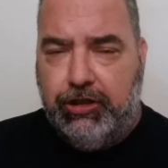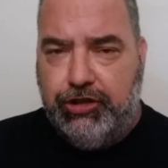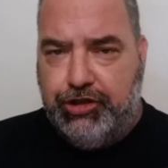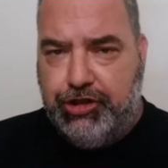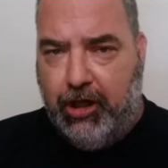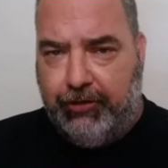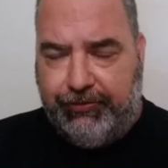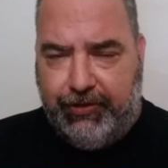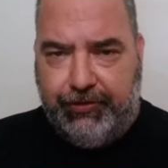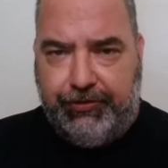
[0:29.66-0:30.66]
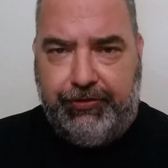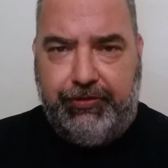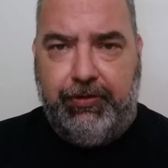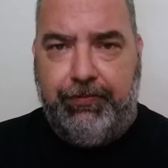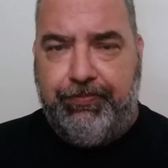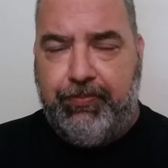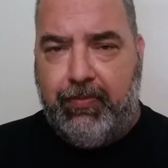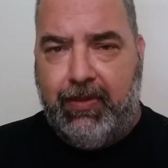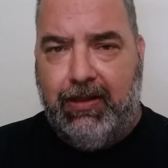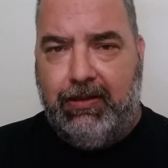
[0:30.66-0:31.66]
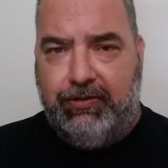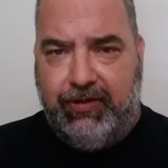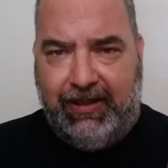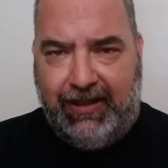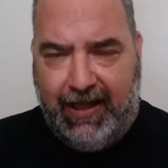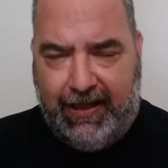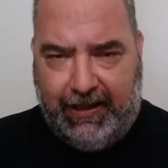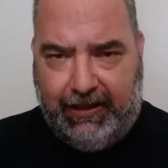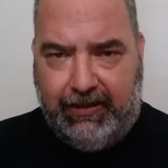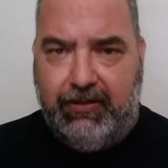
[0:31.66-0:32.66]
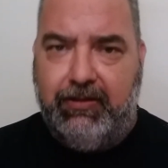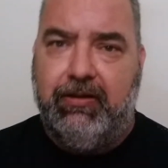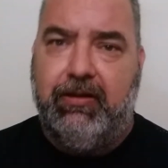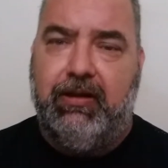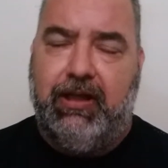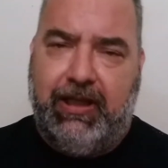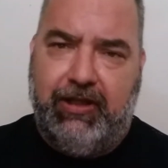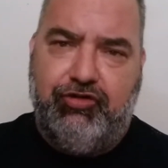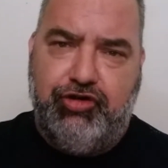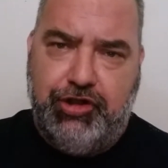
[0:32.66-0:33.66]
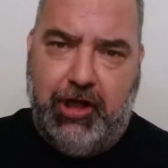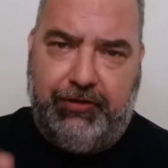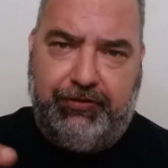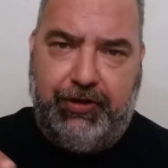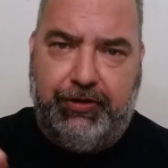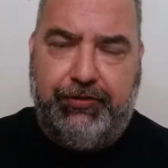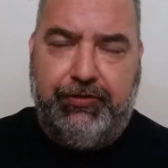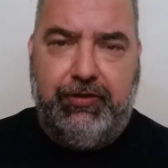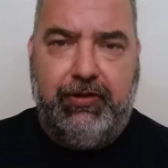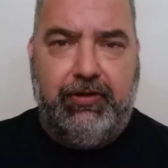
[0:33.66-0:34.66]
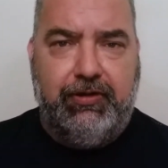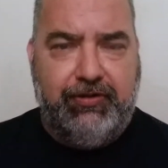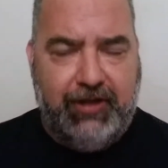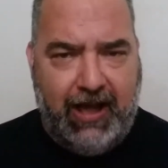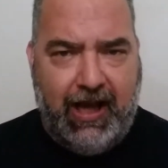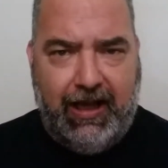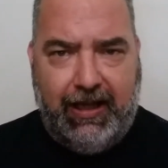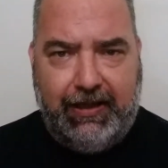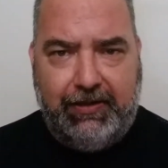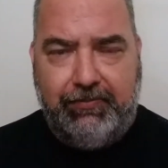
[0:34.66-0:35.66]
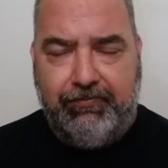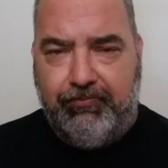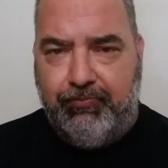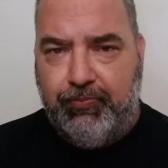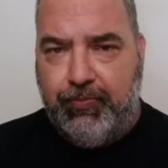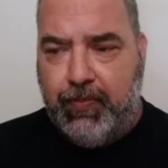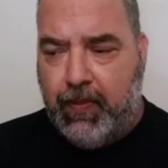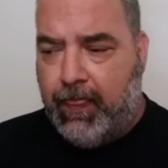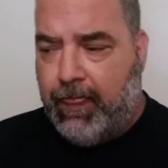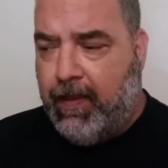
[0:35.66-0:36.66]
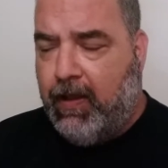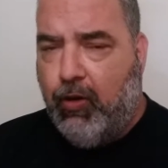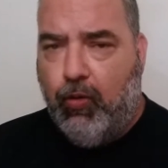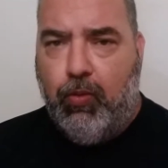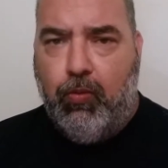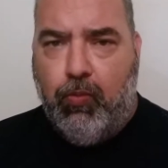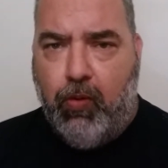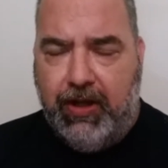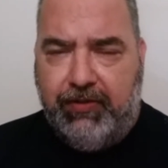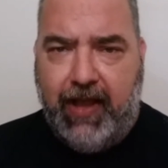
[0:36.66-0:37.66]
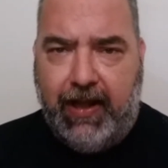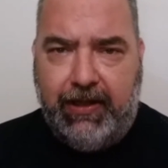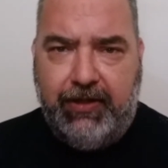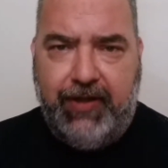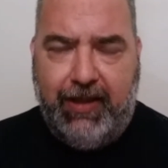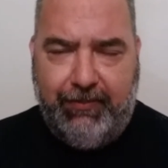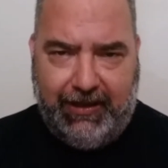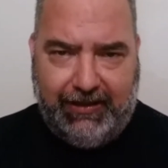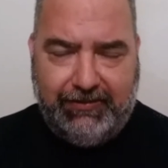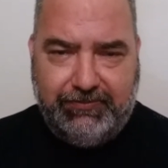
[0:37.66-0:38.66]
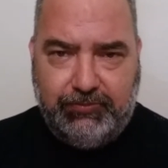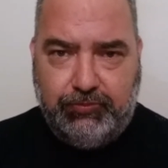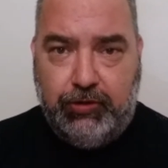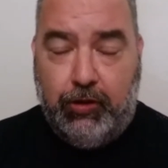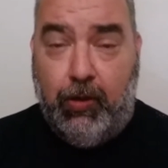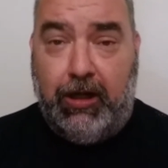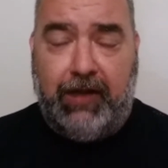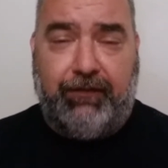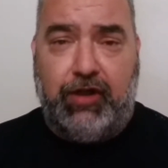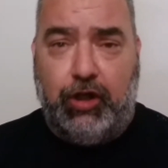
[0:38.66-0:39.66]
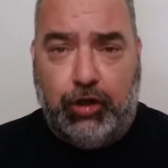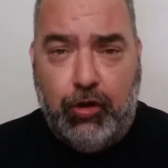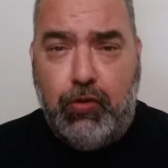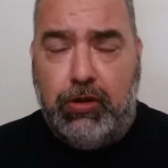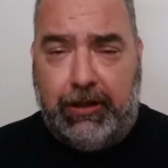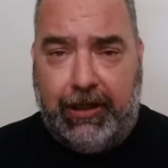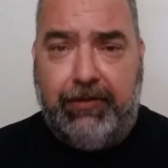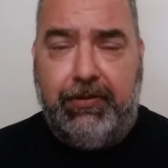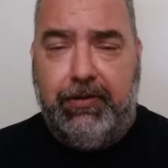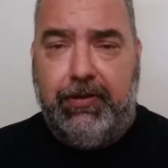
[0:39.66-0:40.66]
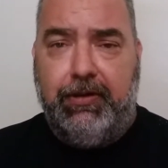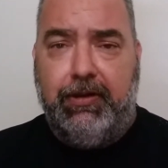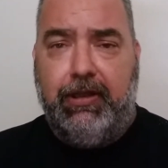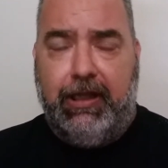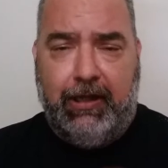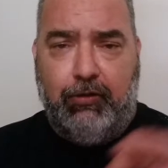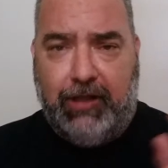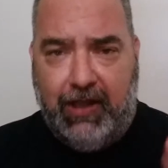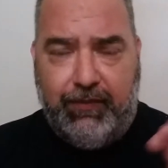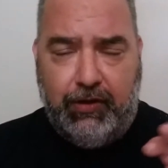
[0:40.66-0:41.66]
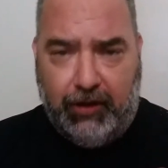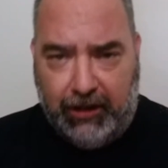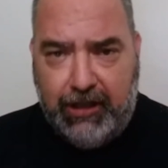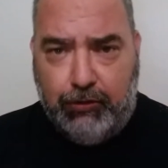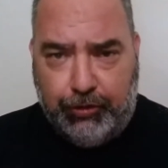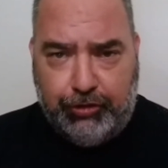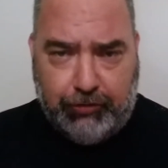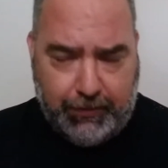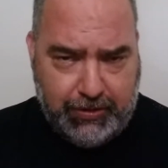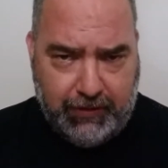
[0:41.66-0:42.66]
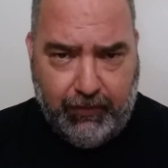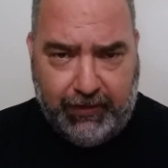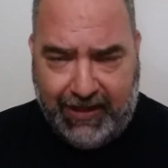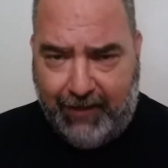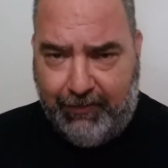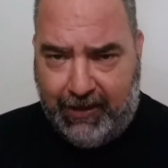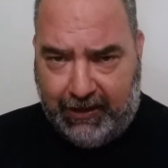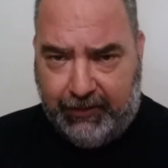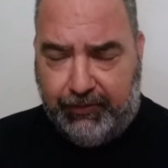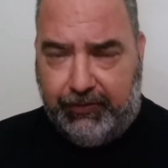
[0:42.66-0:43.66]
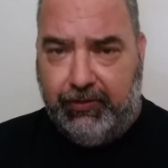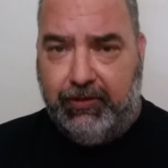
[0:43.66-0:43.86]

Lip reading: justice delayed is justice denied? Well, what exactly does that mean? Well, if you Google it, it'll give you the legal description of what that means.